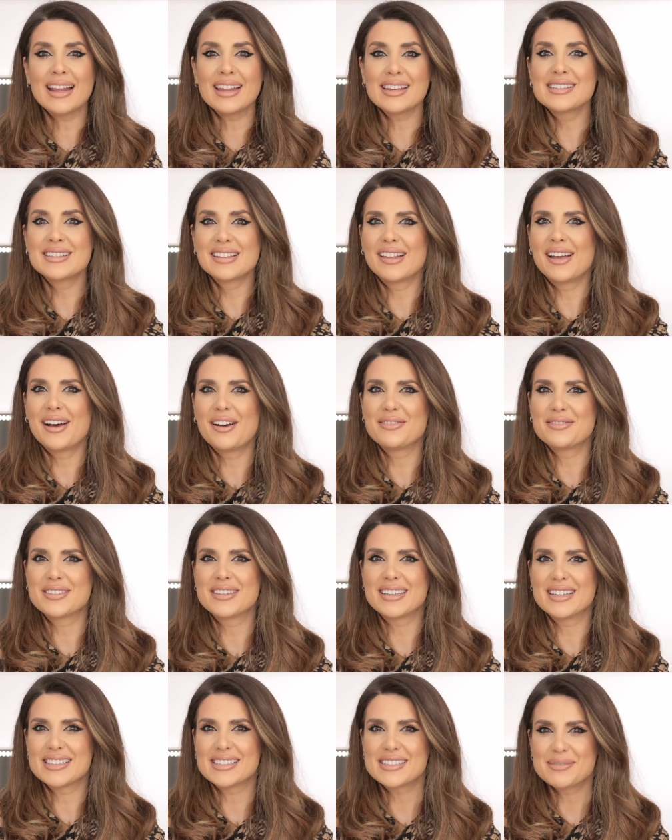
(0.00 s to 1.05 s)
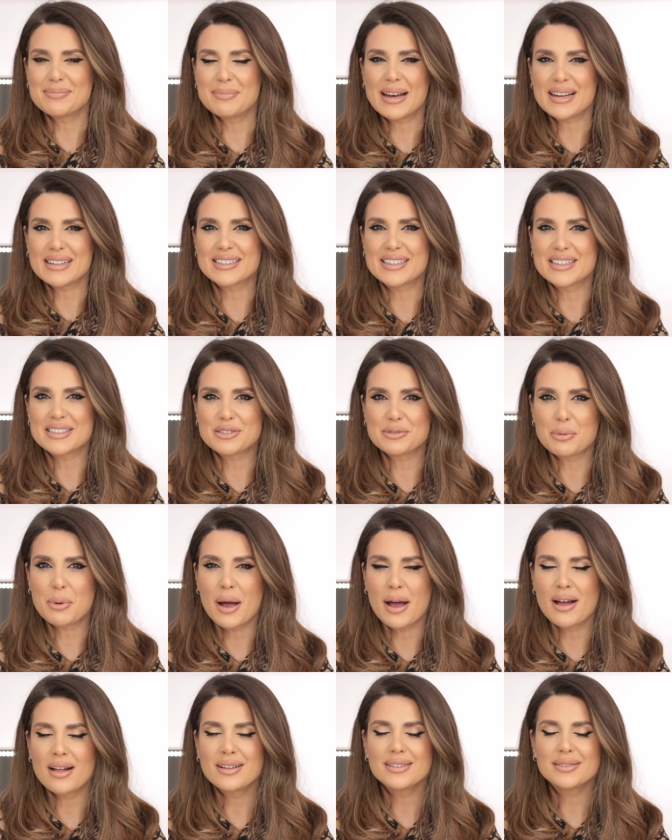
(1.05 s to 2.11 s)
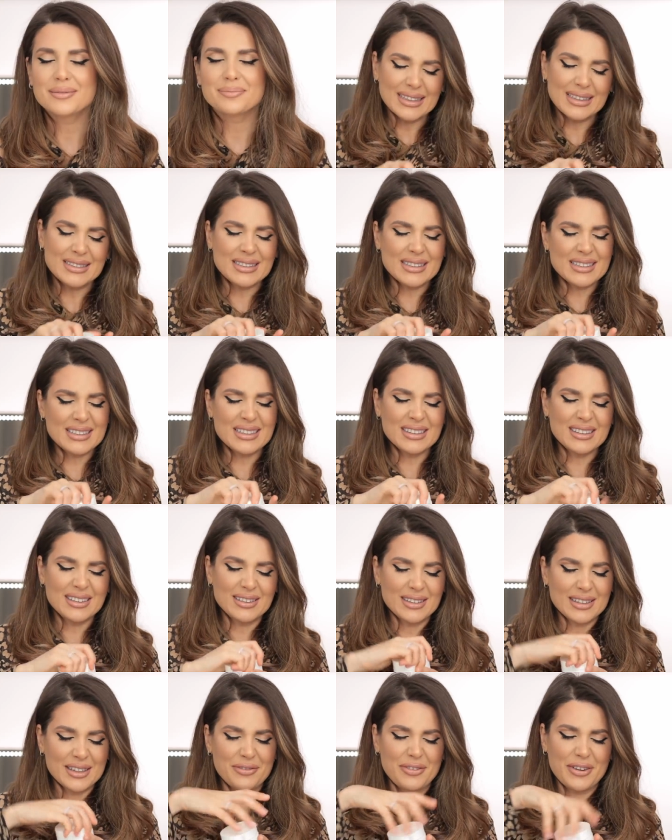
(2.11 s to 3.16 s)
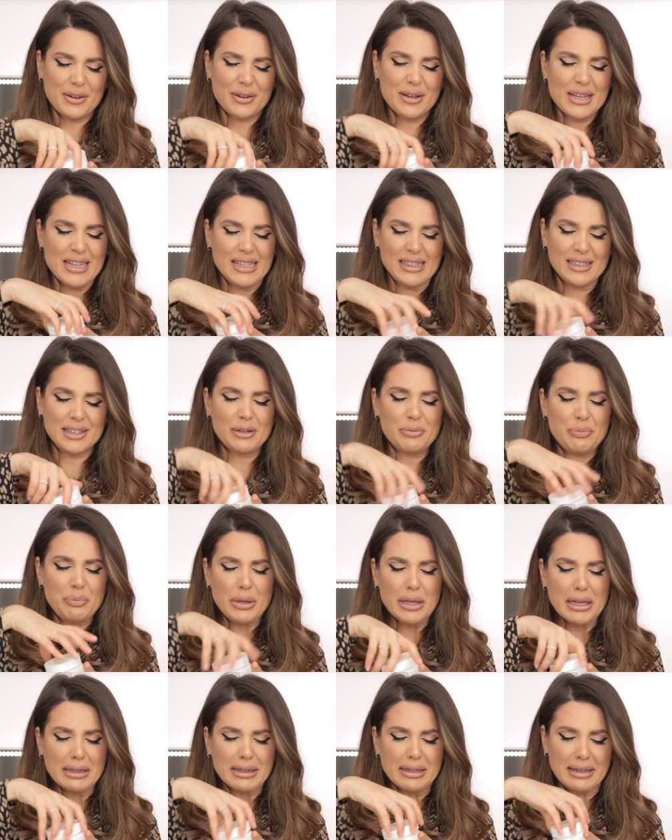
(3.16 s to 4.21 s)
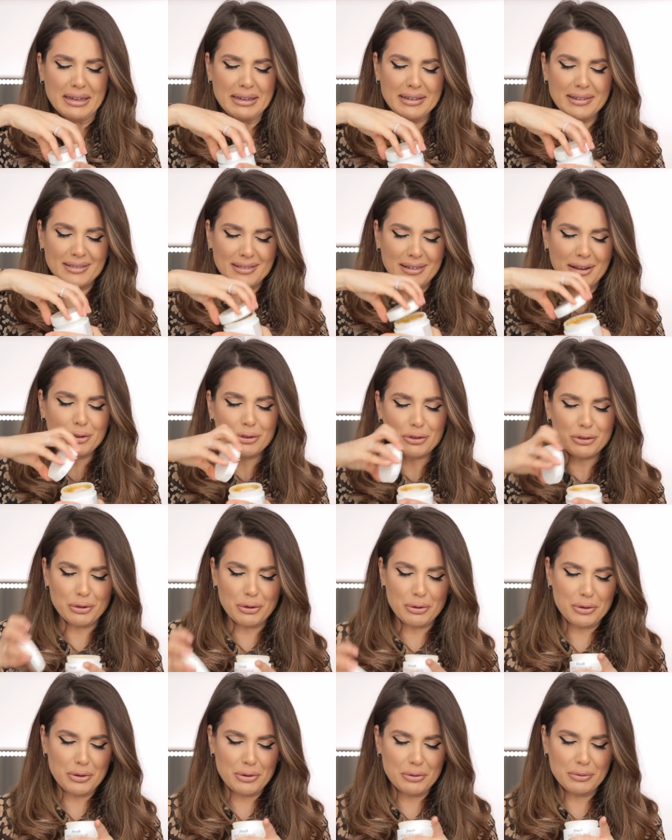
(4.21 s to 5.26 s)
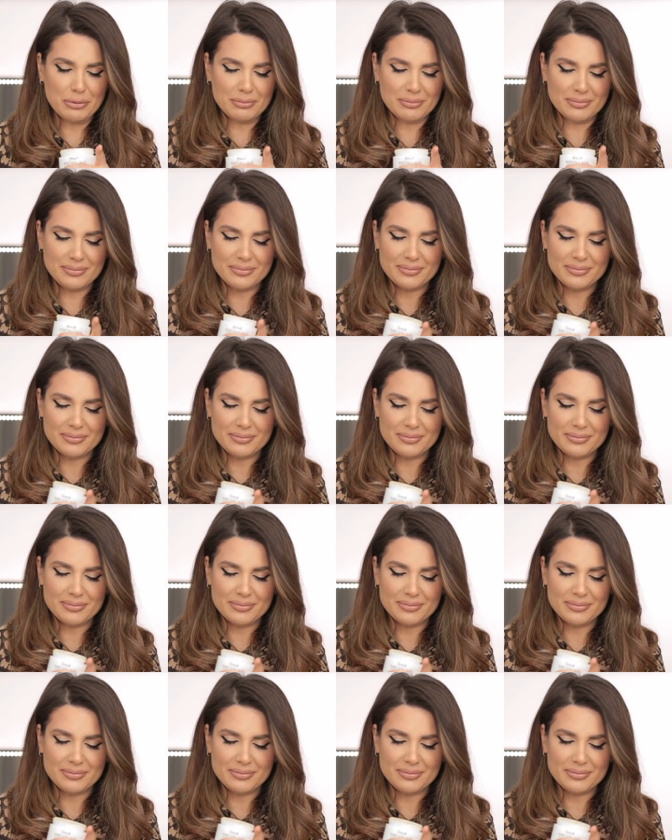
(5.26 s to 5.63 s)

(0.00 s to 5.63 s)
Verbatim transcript: Alex loves this mask as well. It doesn't look very appealing. I'll show you.